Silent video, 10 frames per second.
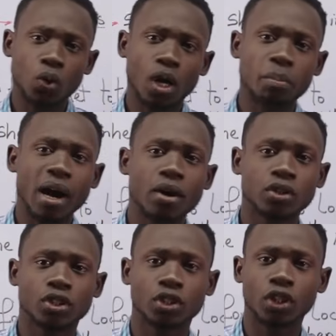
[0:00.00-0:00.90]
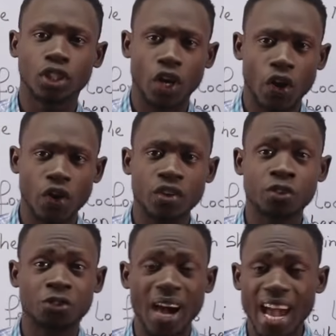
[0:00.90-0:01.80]
you are about to learn
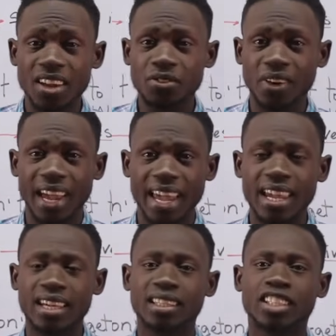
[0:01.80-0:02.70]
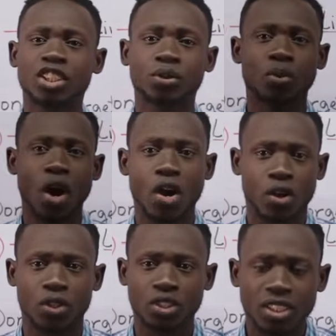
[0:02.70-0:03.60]
5 English
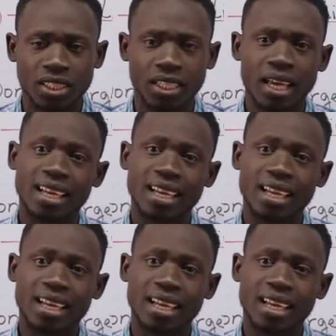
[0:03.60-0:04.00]
words